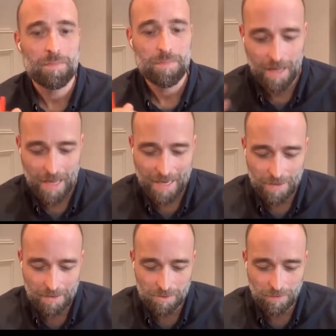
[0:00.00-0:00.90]
but
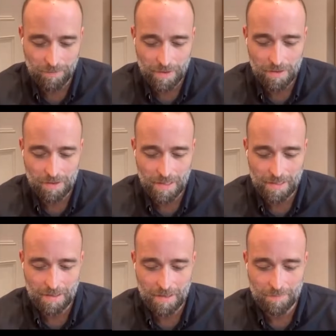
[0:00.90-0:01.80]
how do you feel
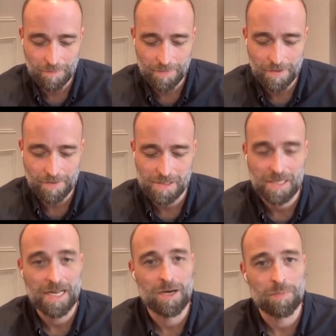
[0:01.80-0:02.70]
that this
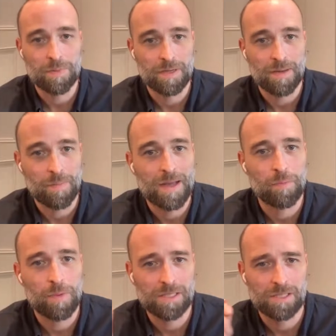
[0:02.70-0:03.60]
can help, and
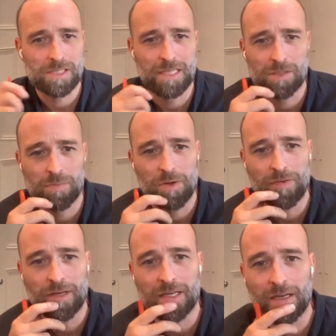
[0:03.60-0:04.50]
where do you see this
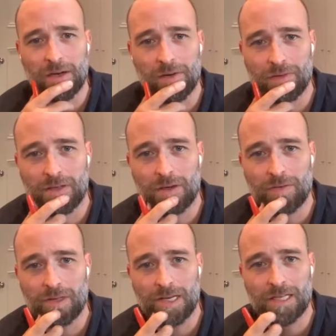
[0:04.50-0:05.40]
moving over
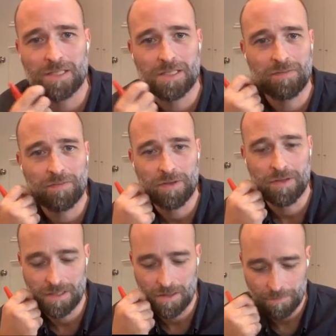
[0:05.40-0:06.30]
the next few years?